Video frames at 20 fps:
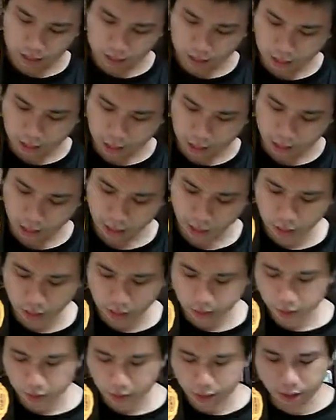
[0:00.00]
Okay, so
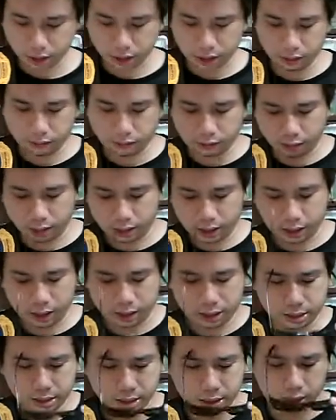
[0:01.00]
this question for
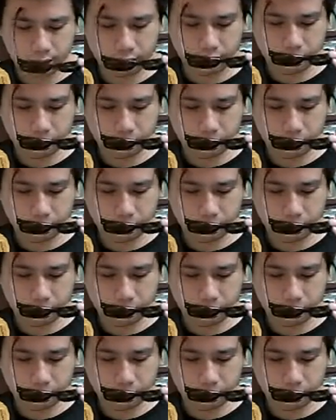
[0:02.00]
this